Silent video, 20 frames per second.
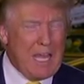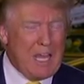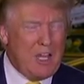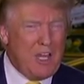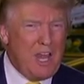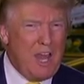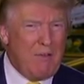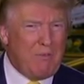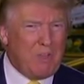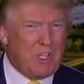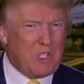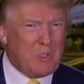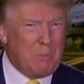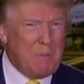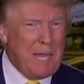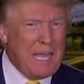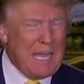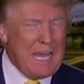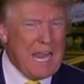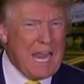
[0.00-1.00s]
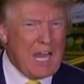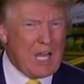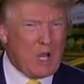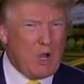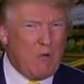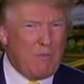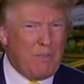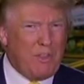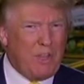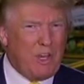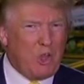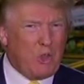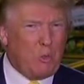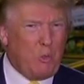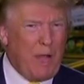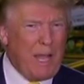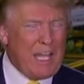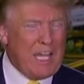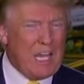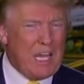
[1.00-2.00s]
and you have this maniac over there
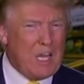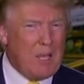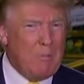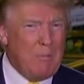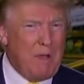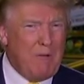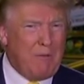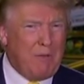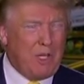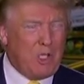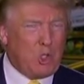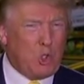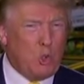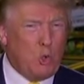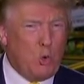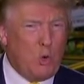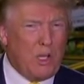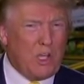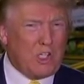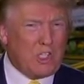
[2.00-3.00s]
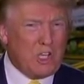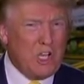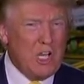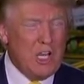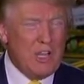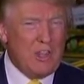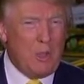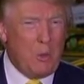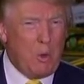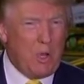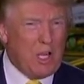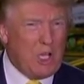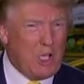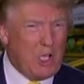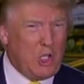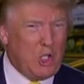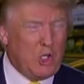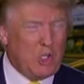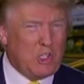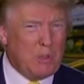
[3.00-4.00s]
threatening them every 2 weeks that we're going to
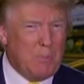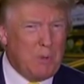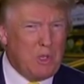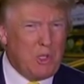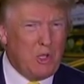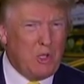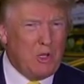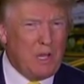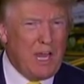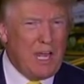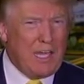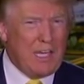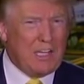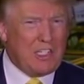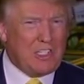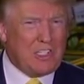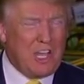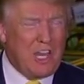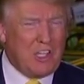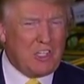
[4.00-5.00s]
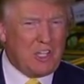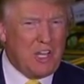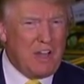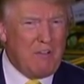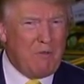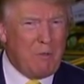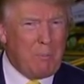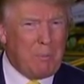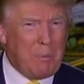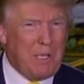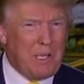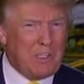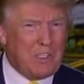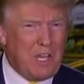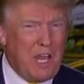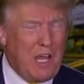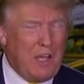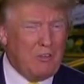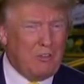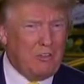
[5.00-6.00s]
use them in the United States and every place
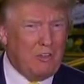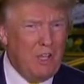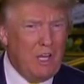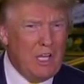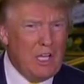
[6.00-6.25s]
else.